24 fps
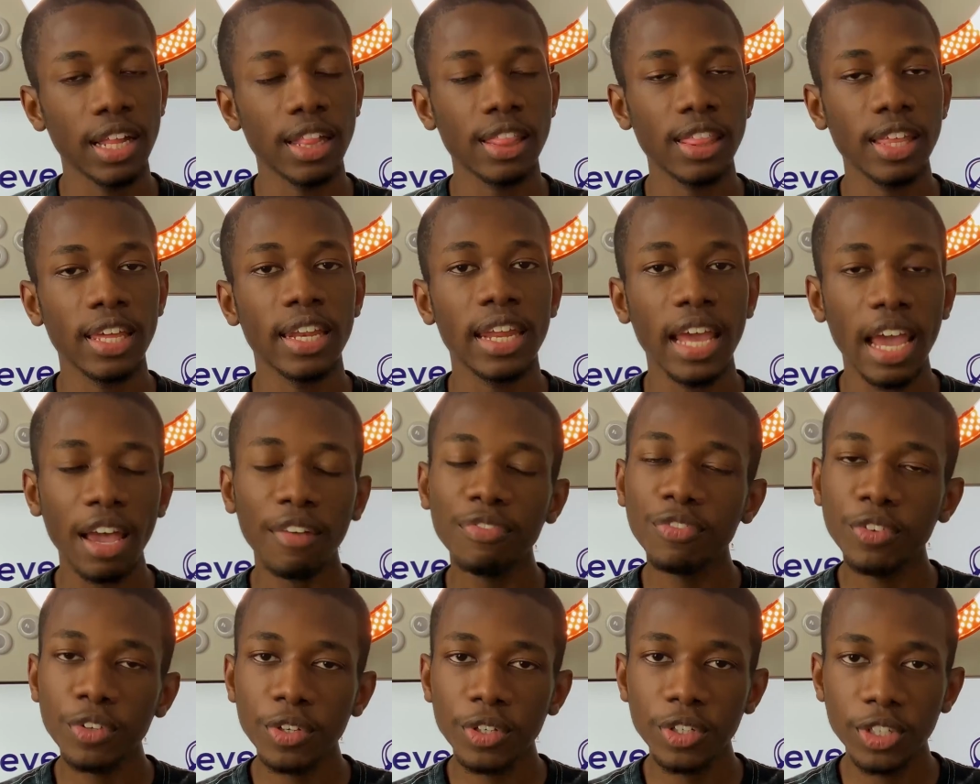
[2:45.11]
Then
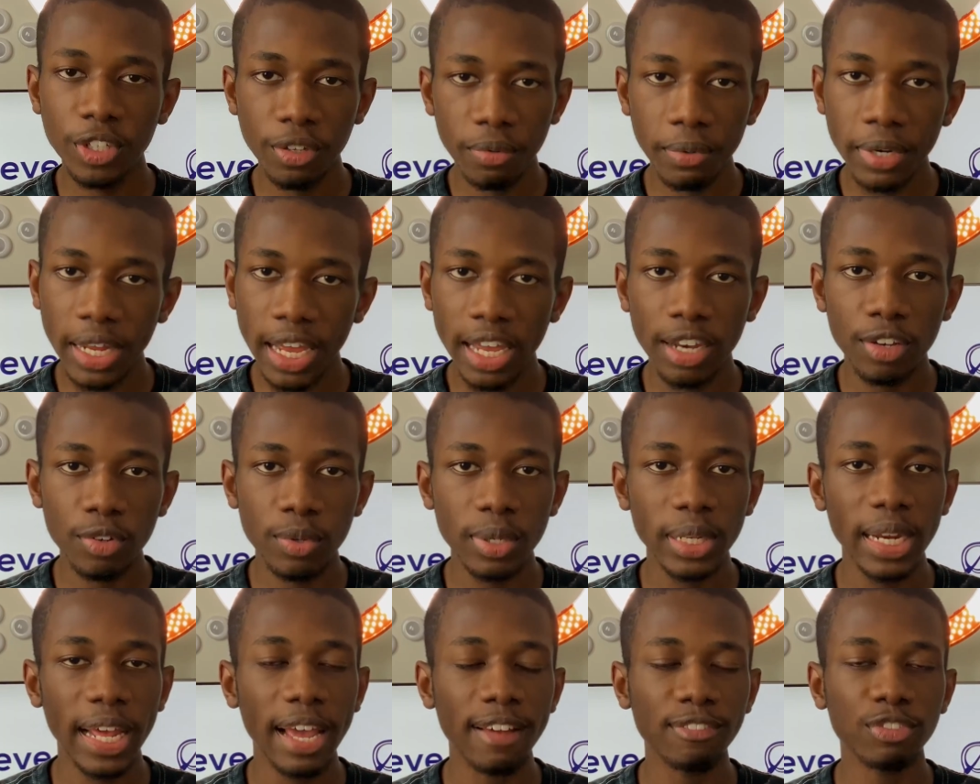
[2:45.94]
after you do that, you're
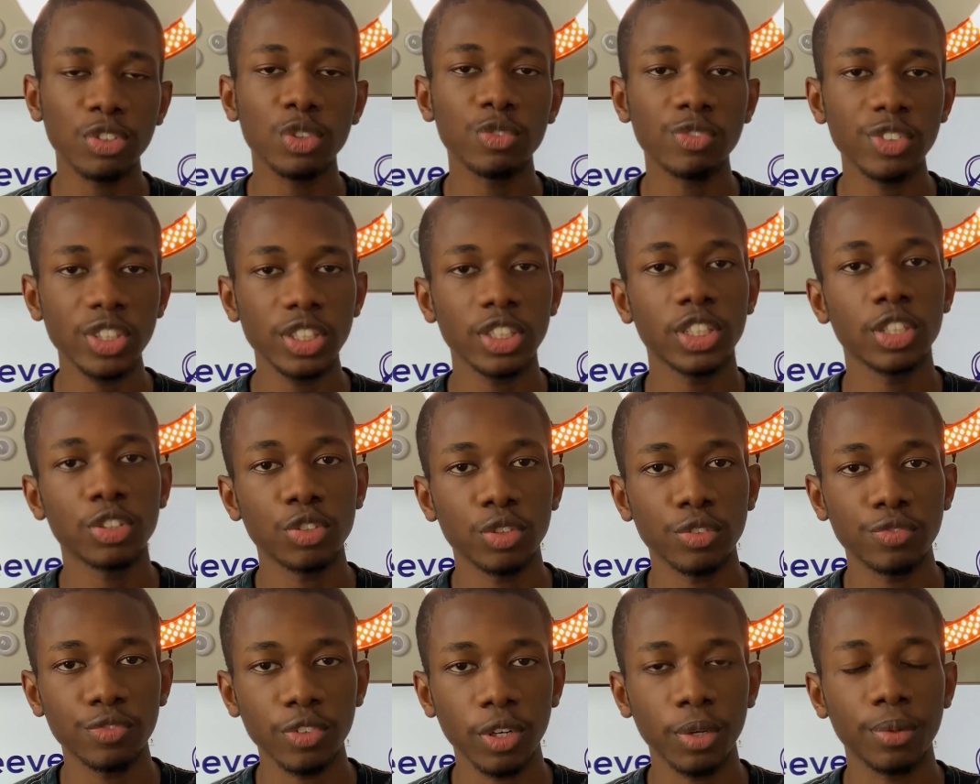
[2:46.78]
gonna have to
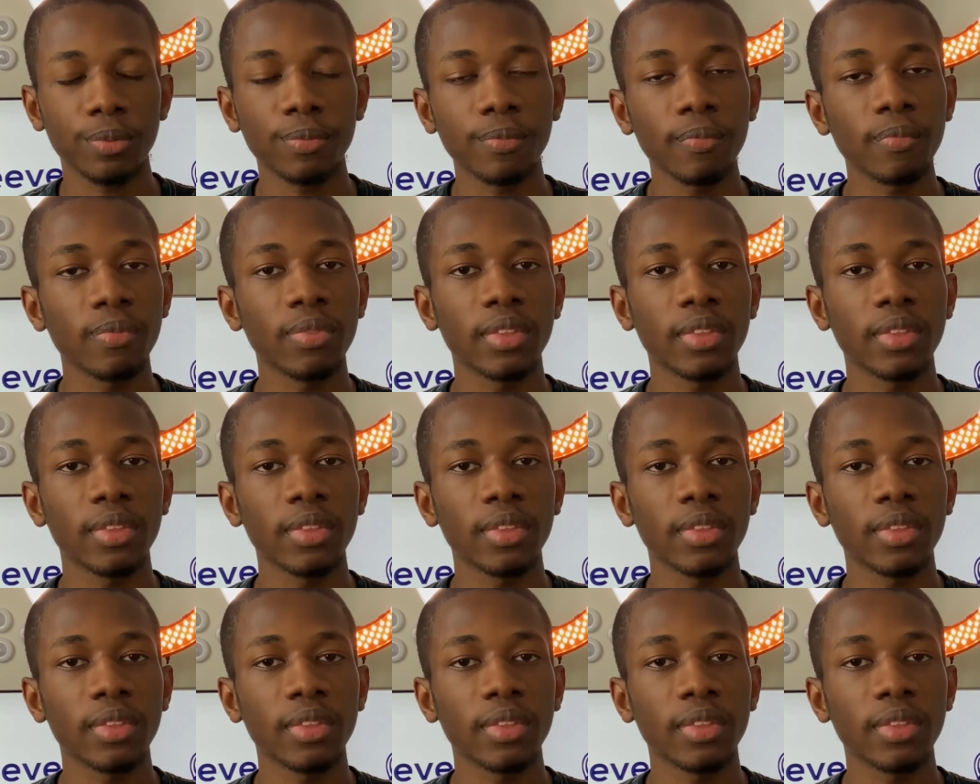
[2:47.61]
reset your phone.